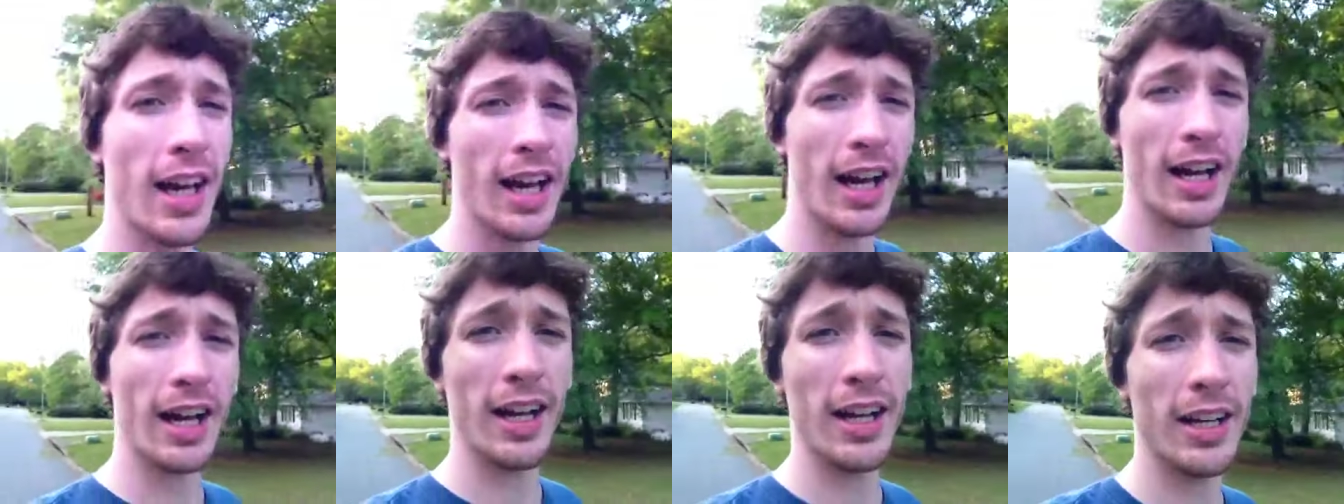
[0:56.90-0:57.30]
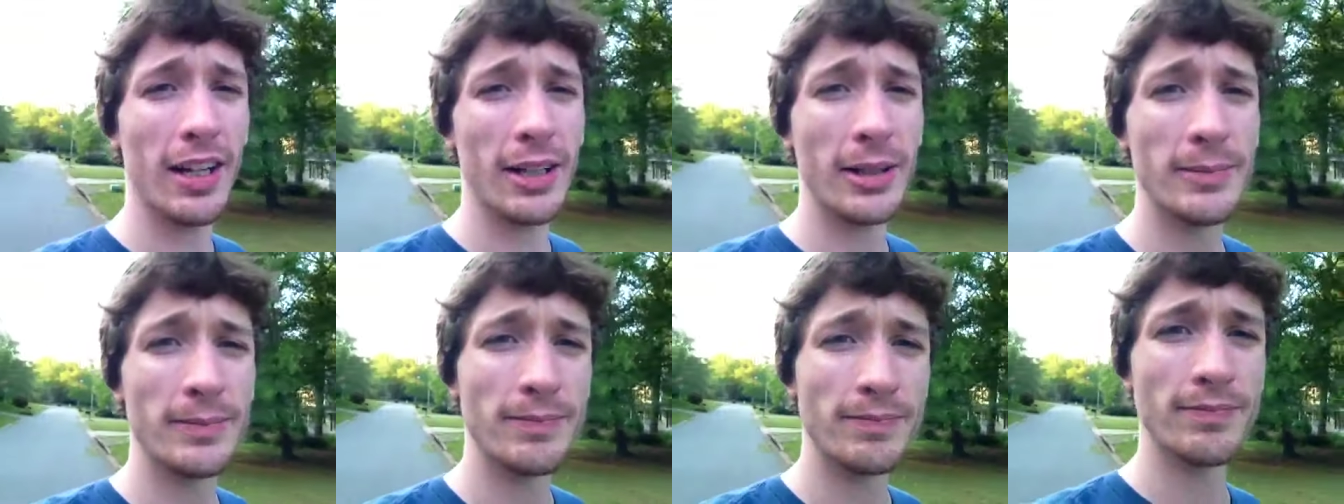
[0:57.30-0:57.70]

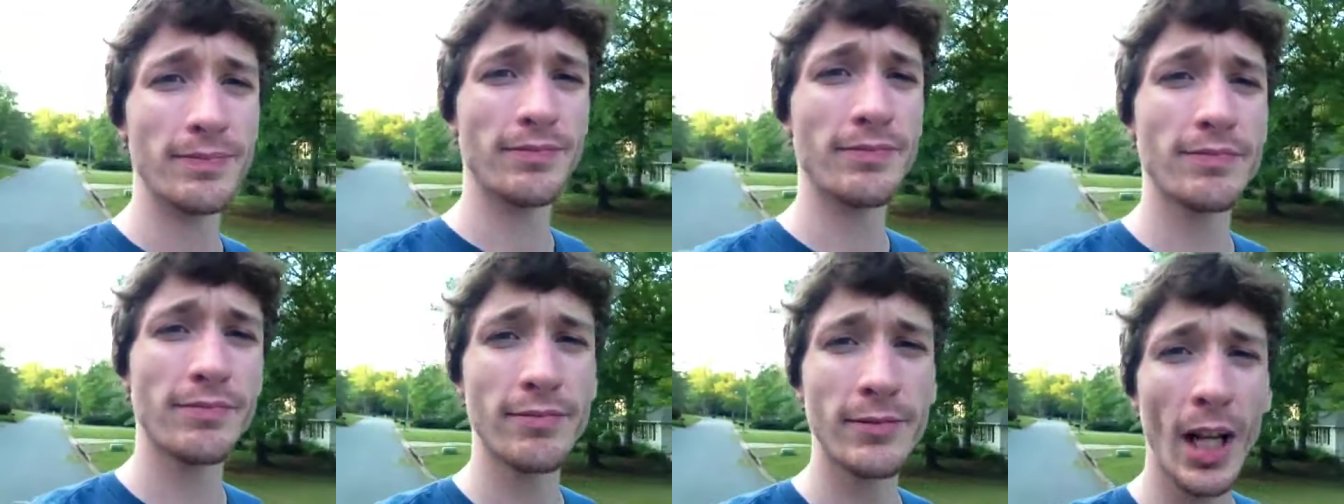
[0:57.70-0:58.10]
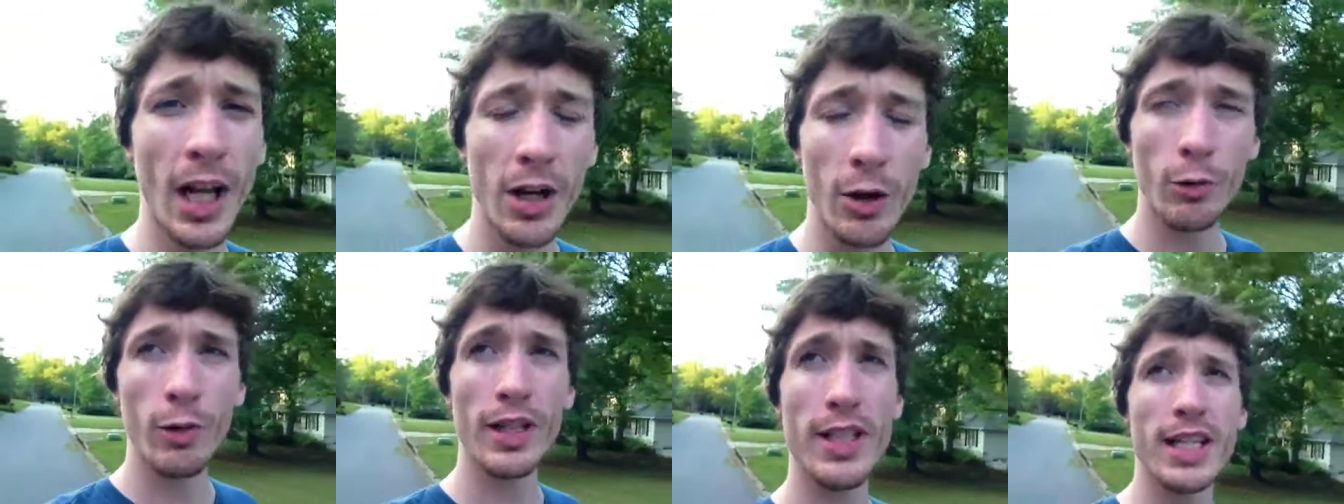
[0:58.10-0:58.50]
Um,
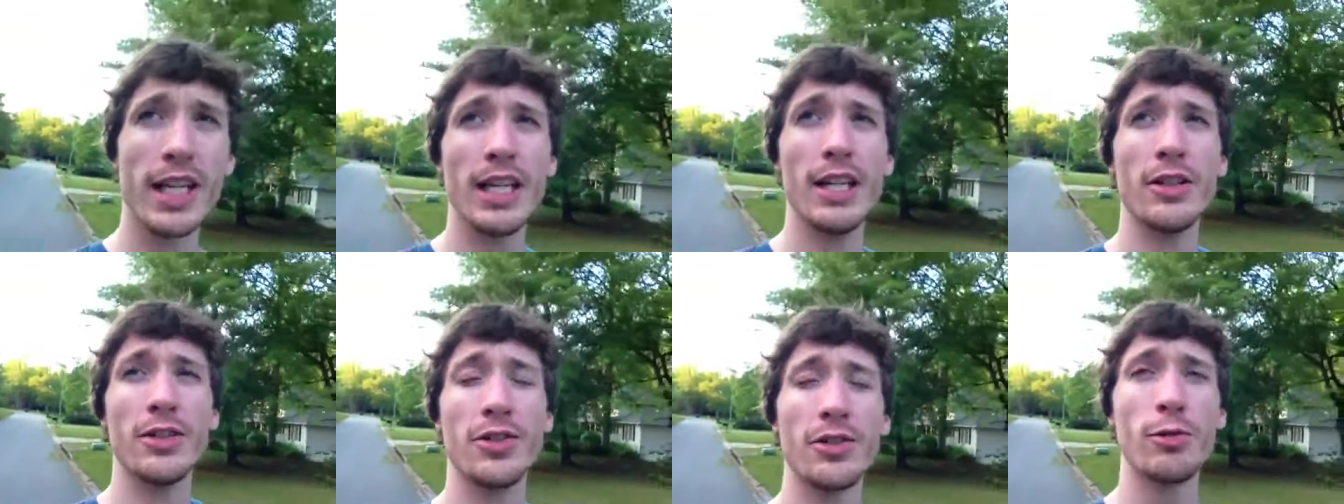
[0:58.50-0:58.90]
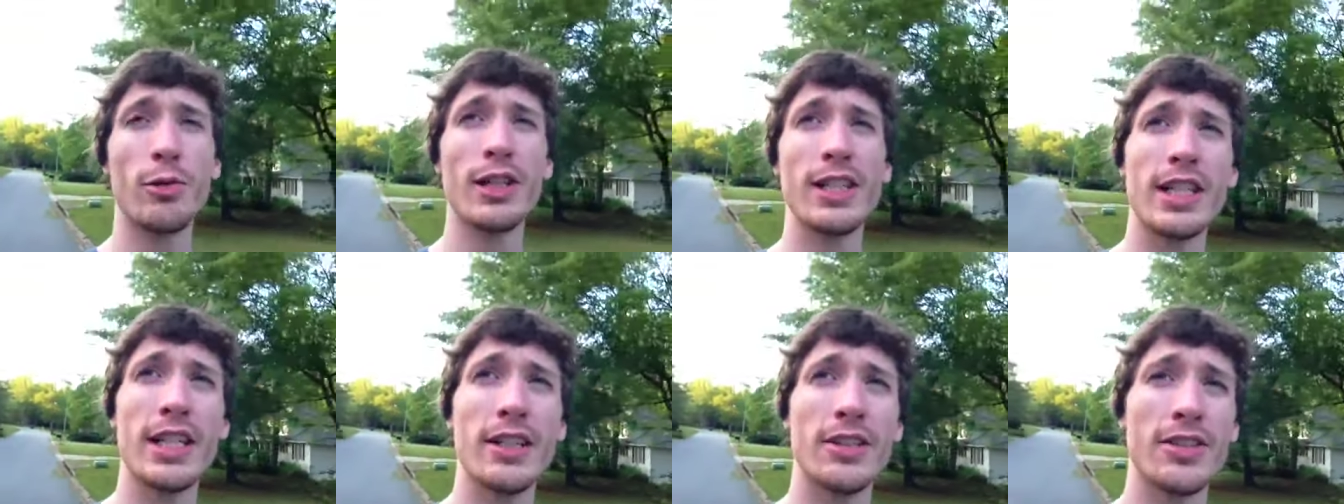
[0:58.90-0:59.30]
what else?
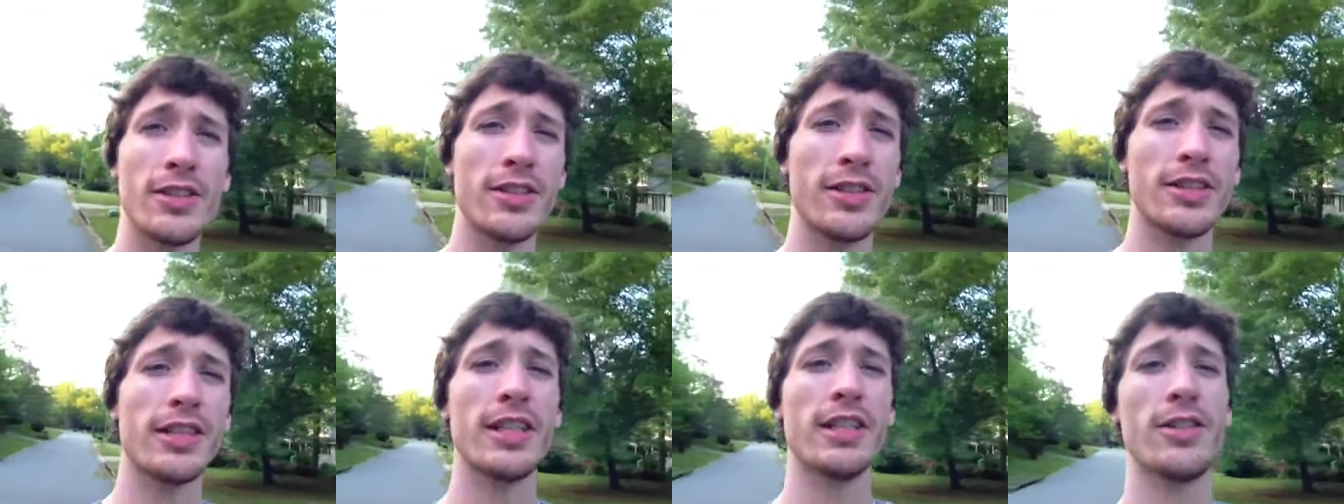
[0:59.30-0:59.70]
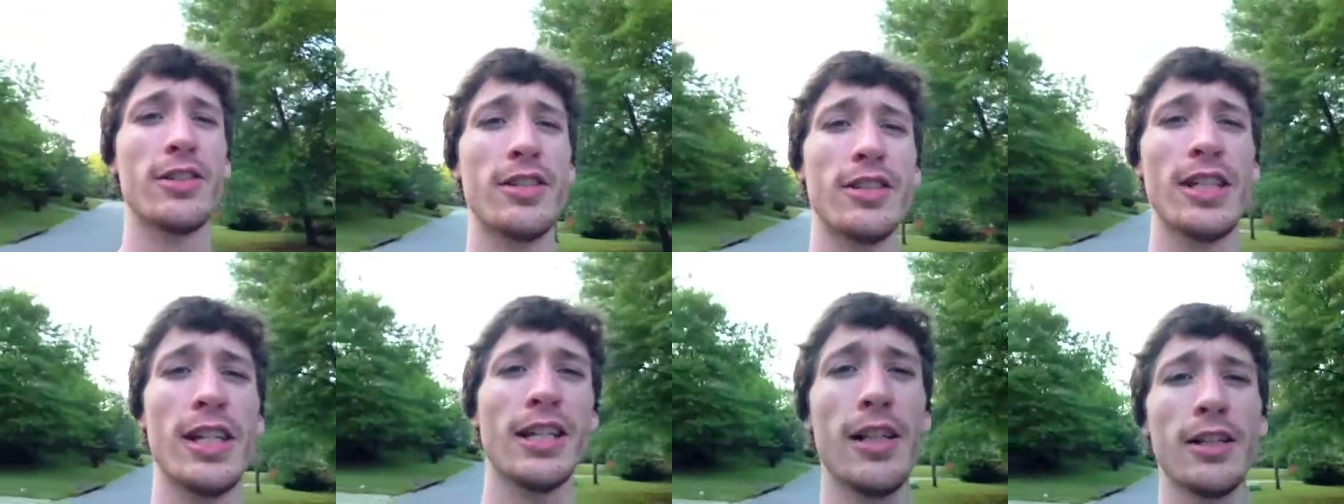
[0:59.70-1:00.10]
What else is there
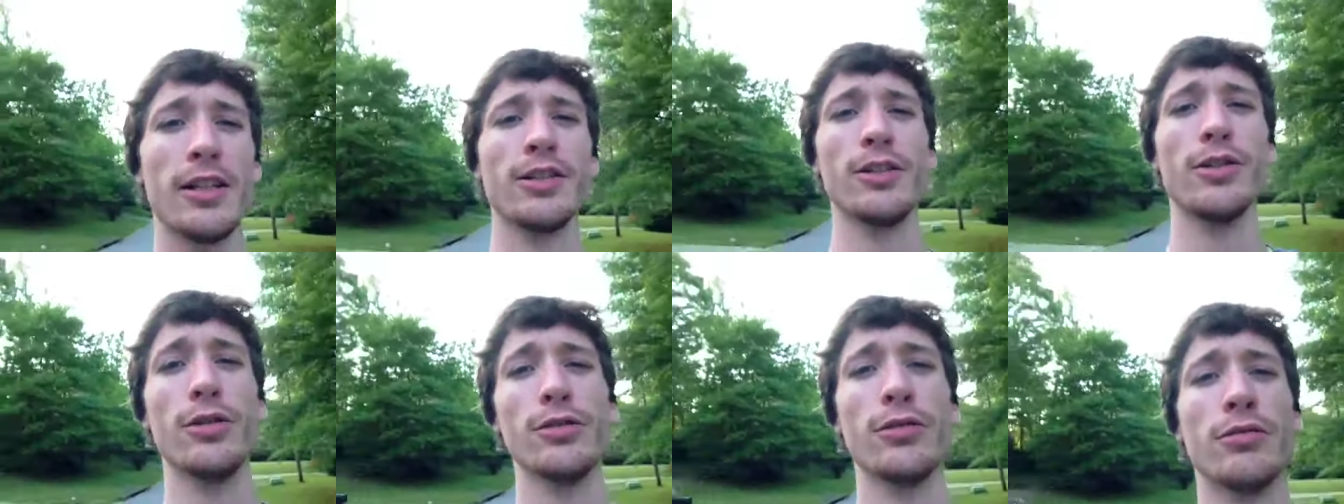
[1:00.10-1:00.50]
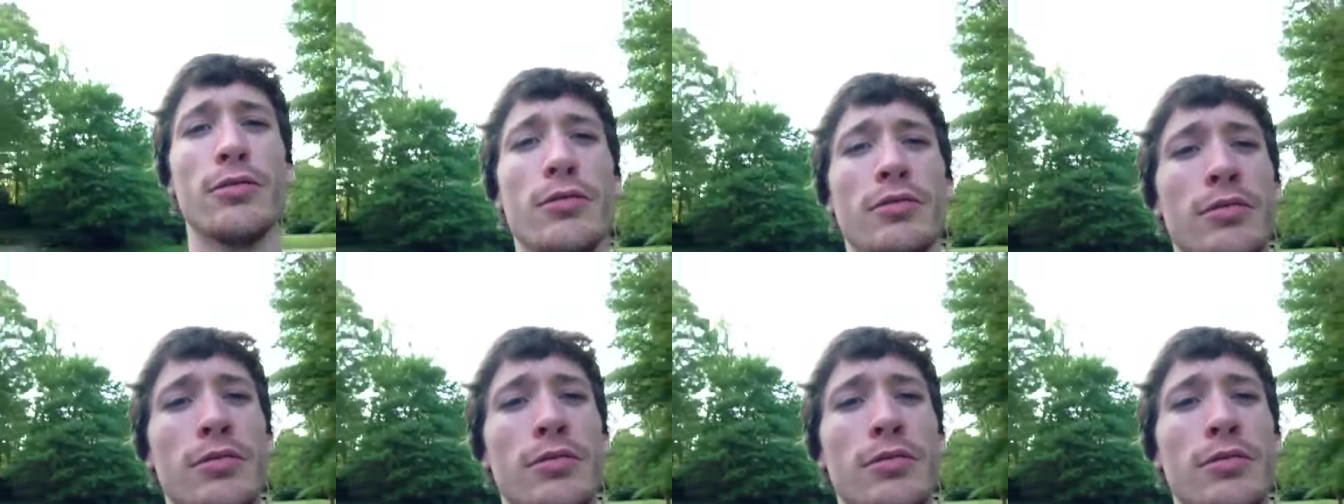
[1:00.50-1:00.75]
to tell you?